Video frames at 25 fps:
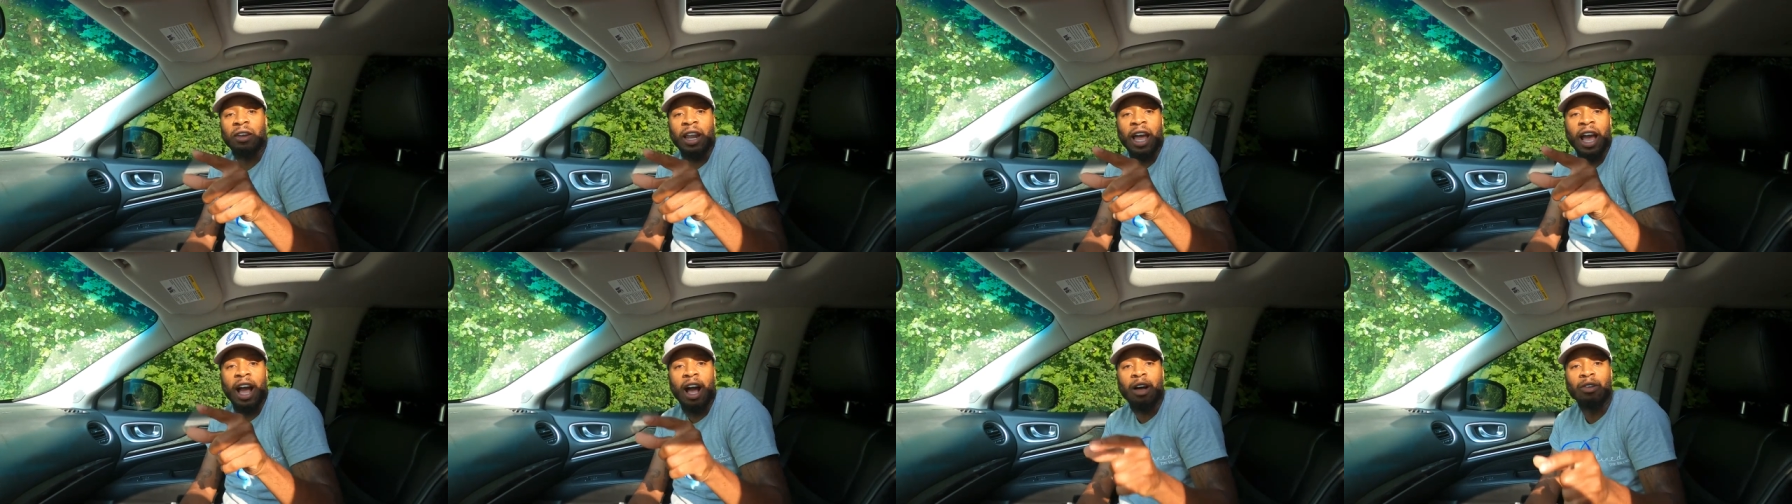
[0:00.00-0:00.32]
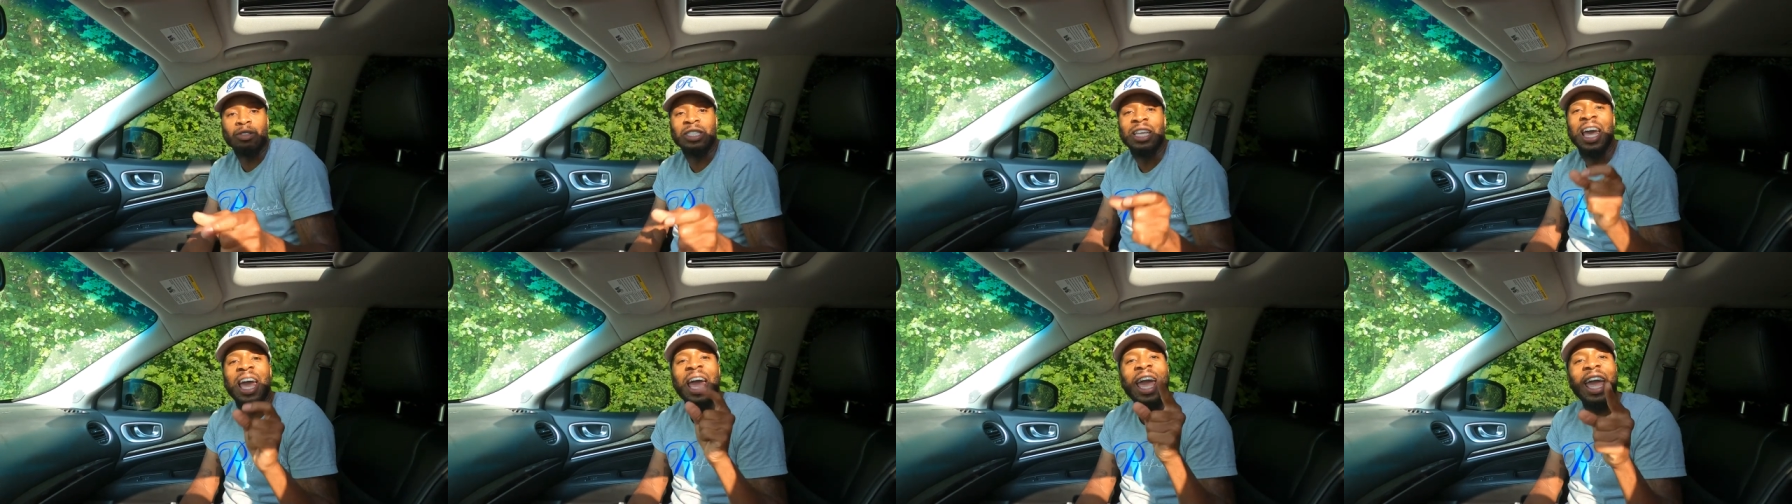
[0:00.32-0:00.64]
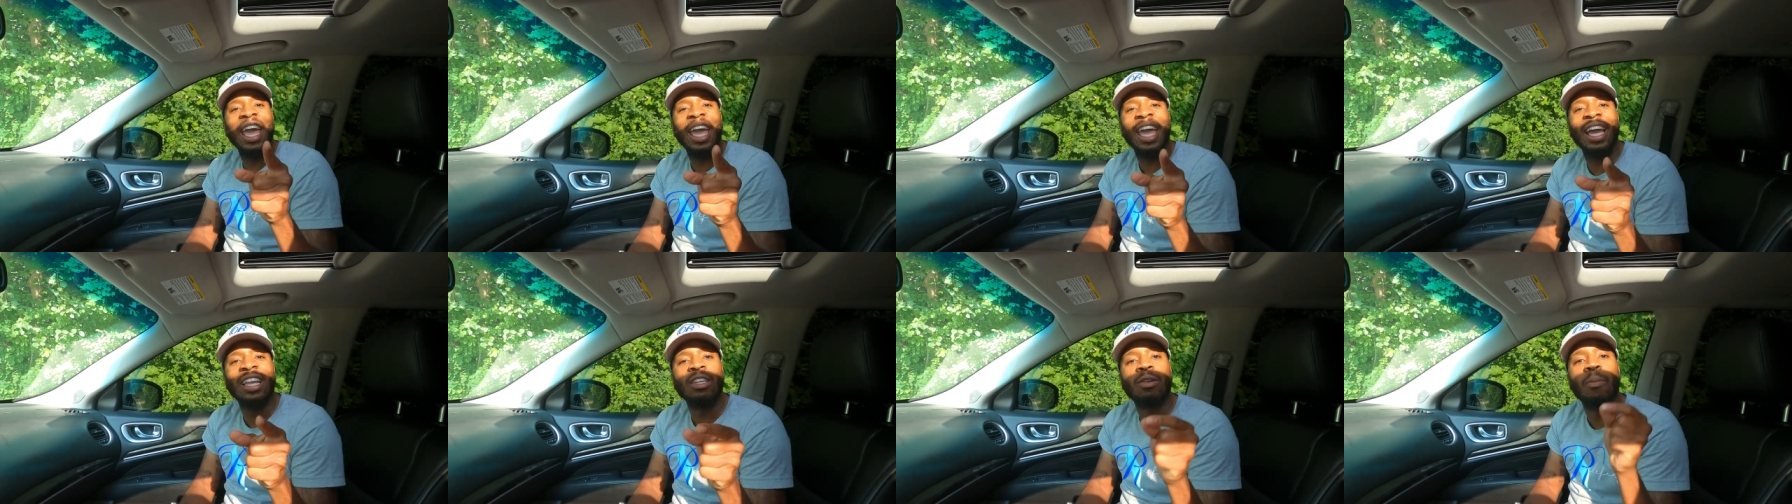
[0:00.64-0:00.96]
of the house.
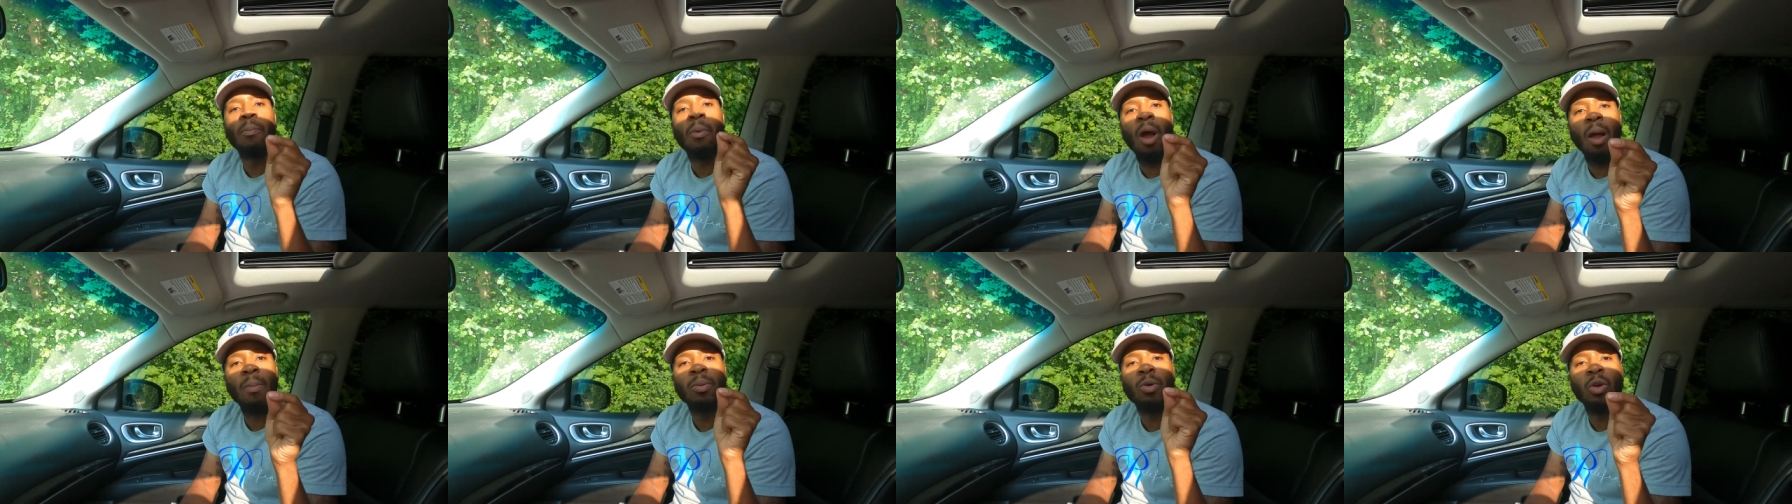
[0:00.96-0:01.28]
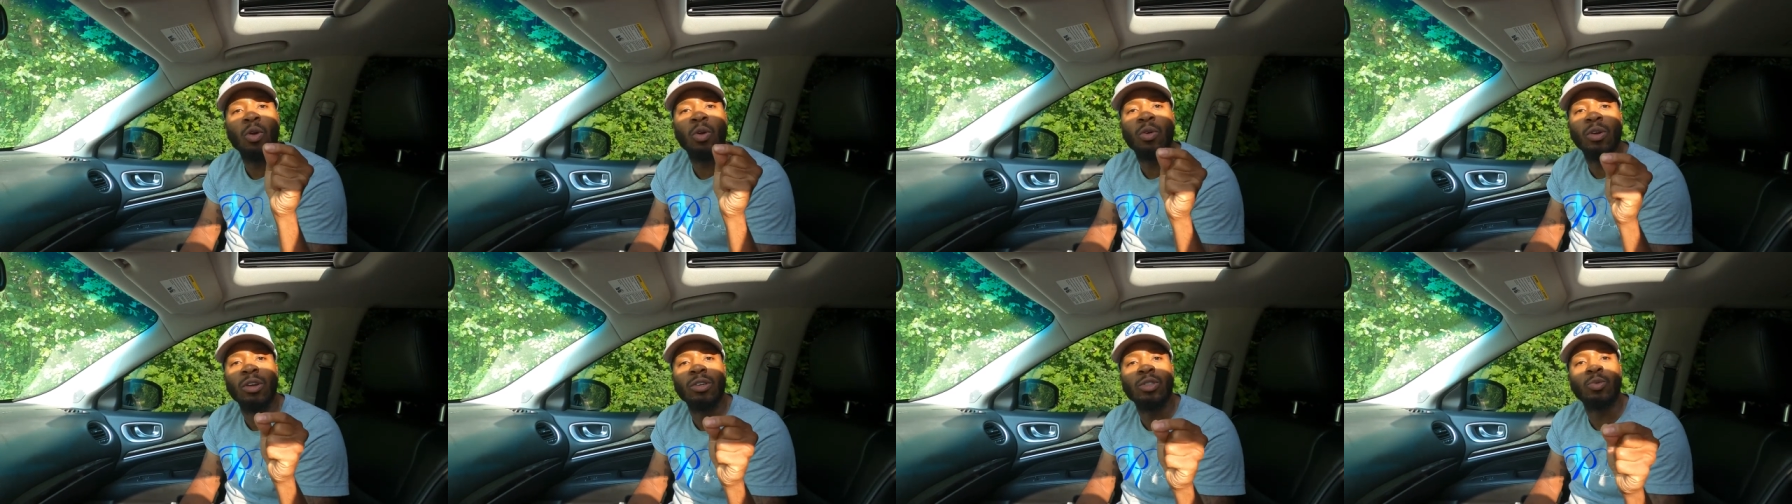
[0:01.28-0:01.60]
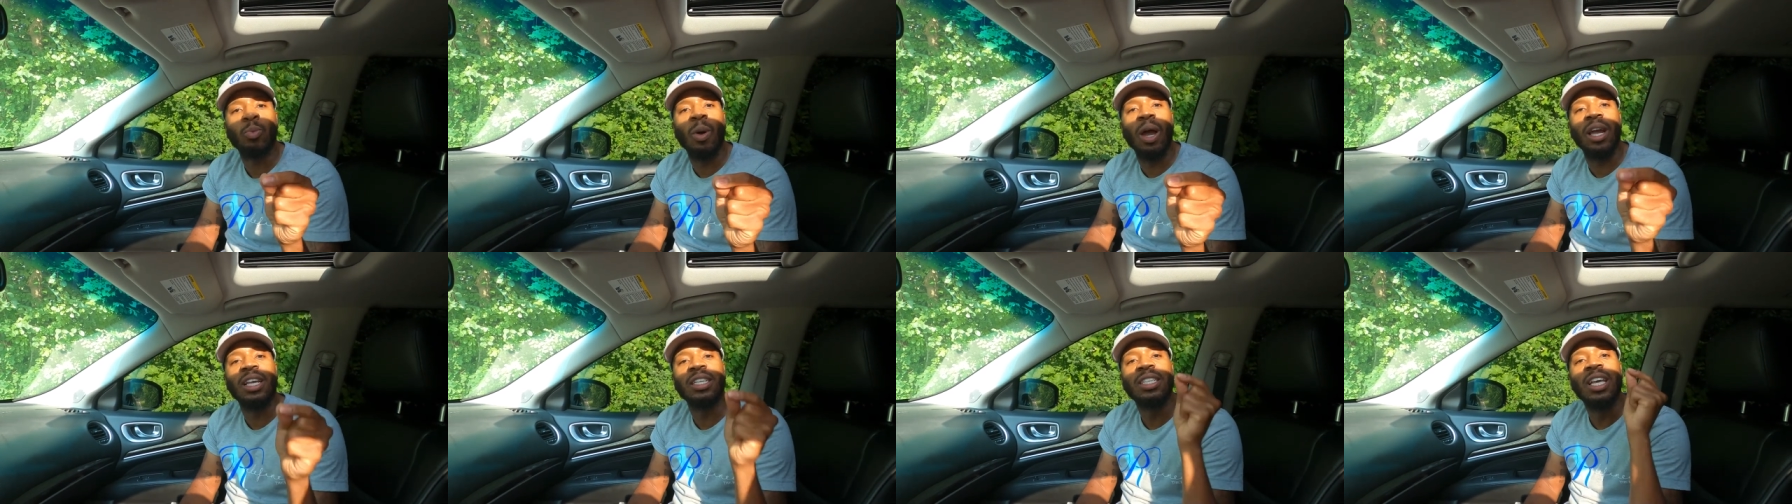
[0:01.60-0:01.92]
And the barbecue
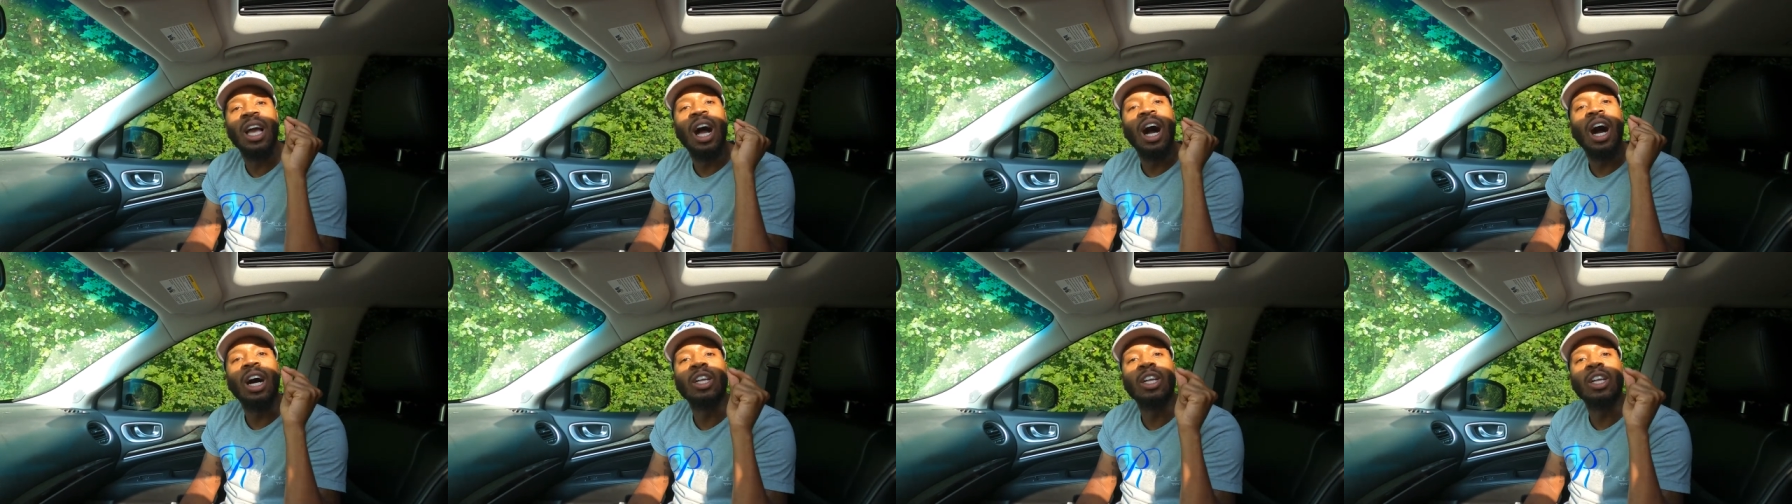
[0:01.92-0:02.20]
grill weighs